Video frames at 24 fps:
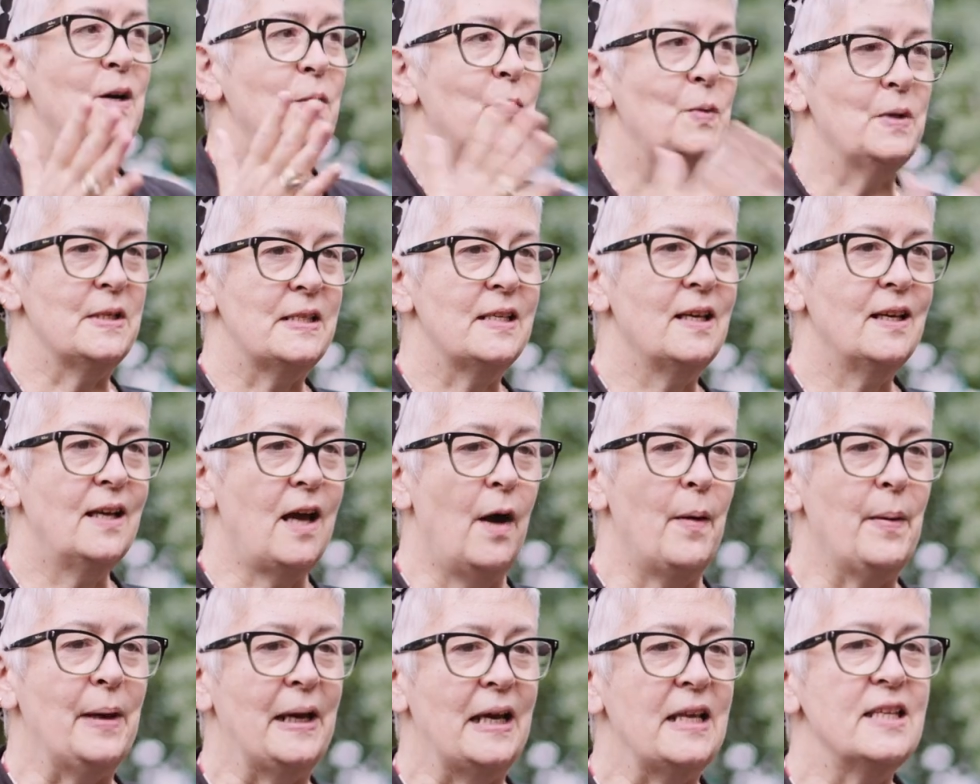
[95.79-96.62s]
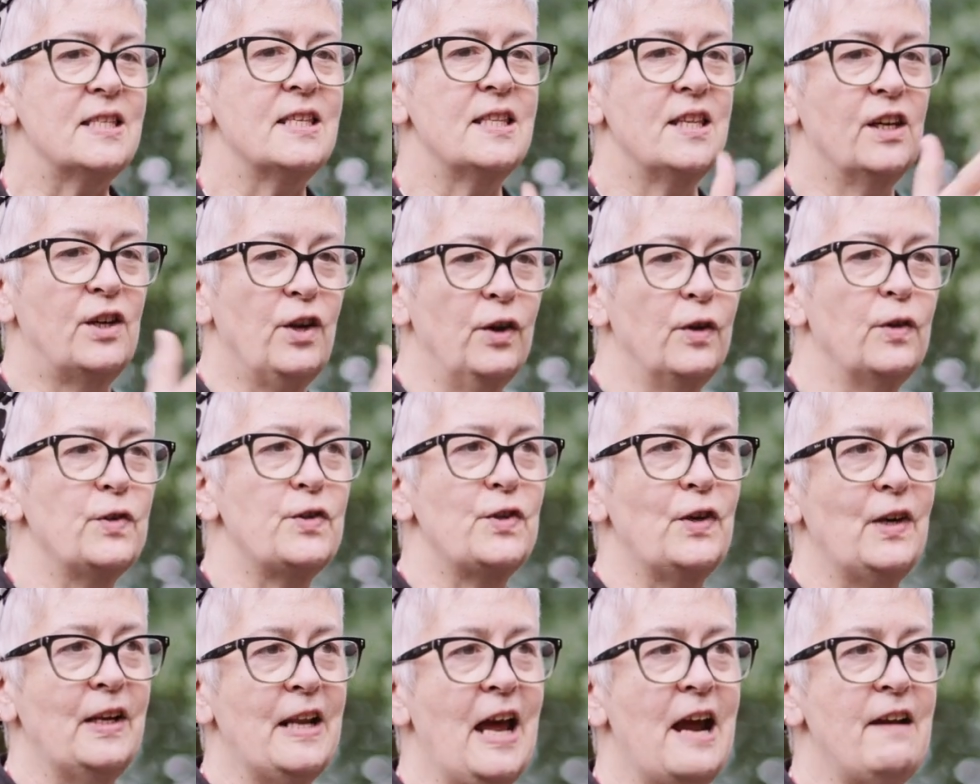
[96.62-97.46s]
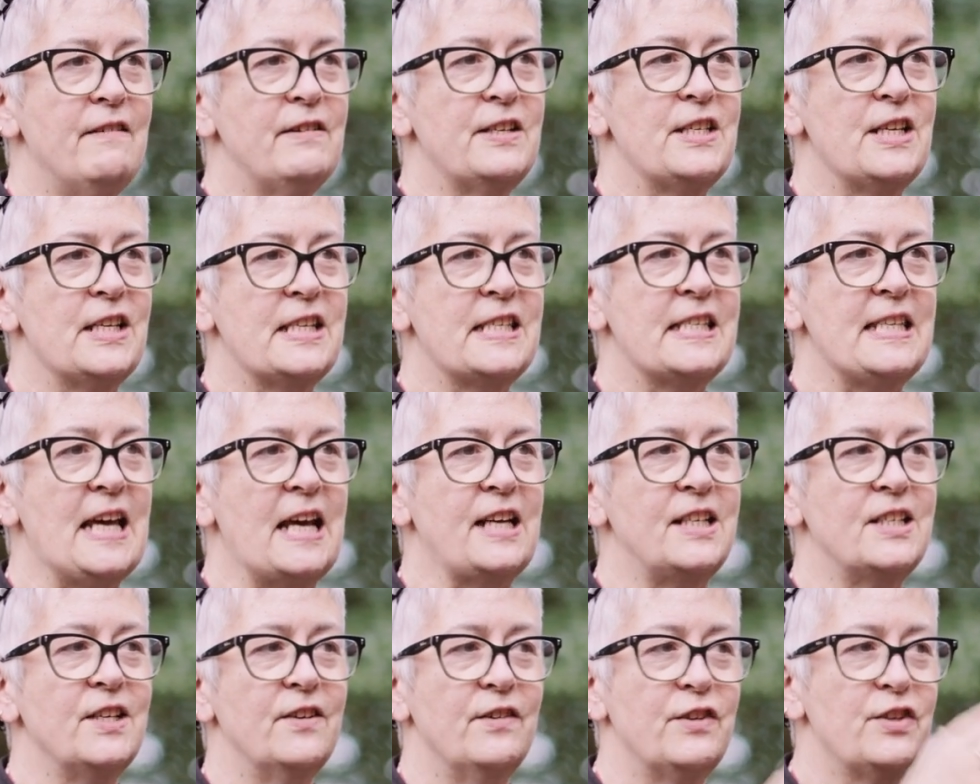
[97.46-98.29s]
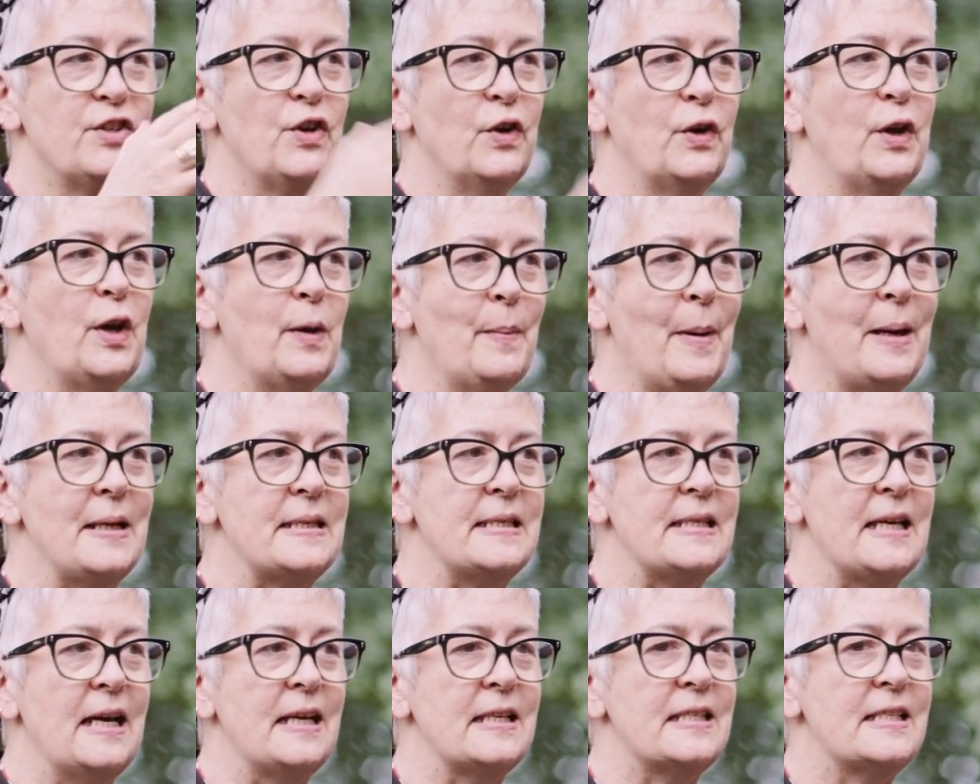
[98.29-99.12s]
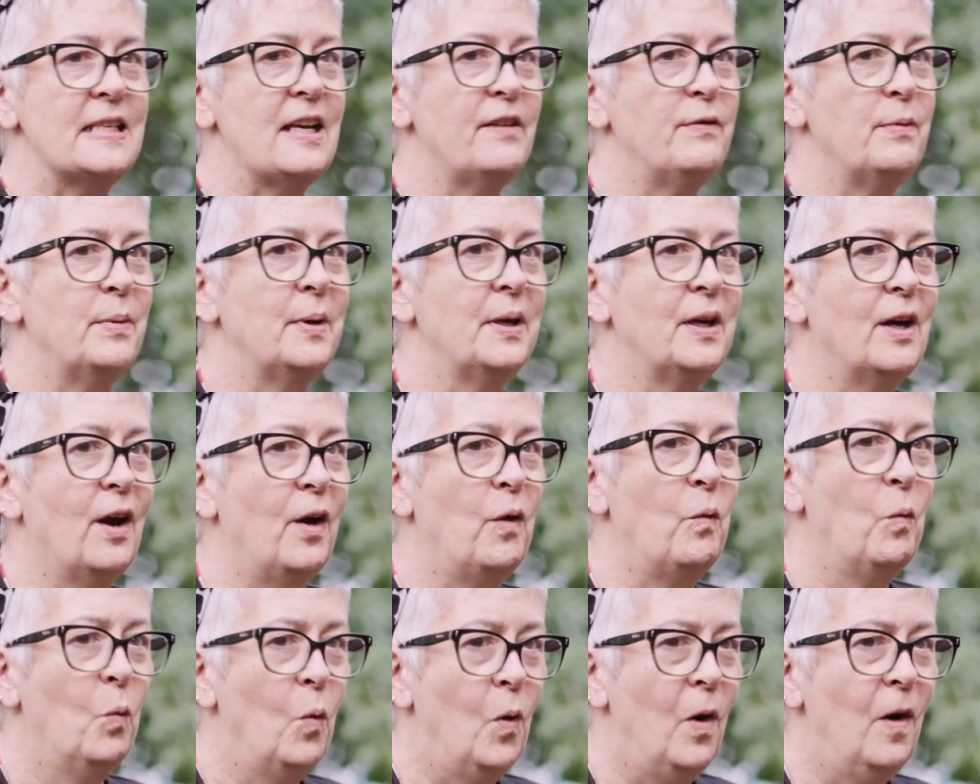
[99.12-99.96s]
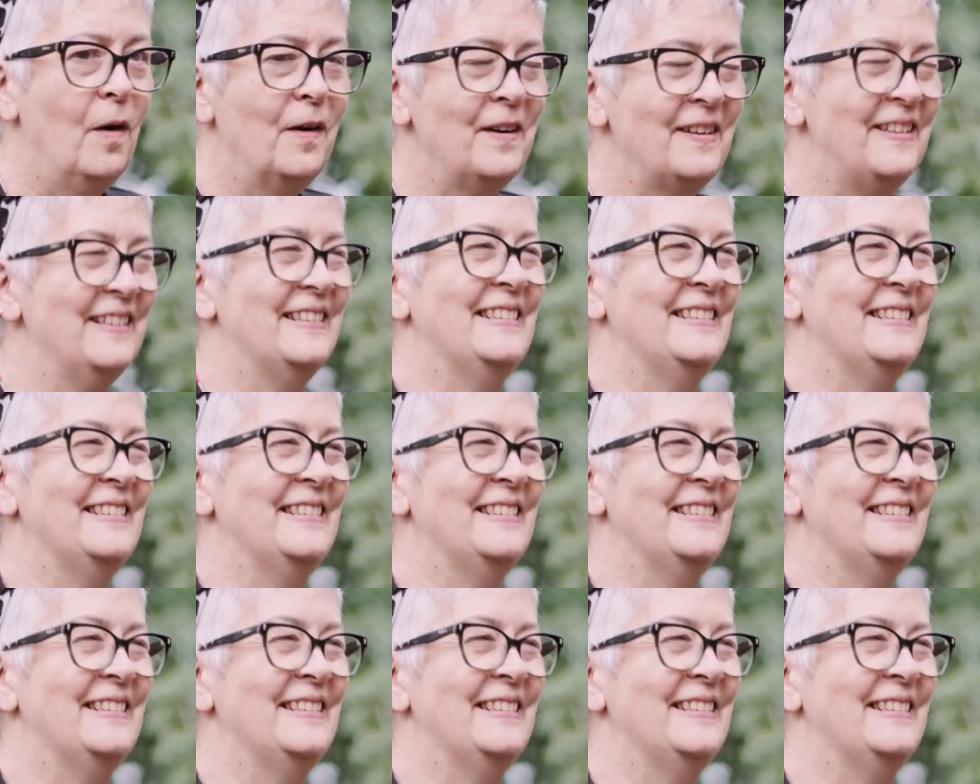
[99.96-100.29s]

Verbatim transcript: was going into the cultural and heritage sector and talking about science and everybody going, what?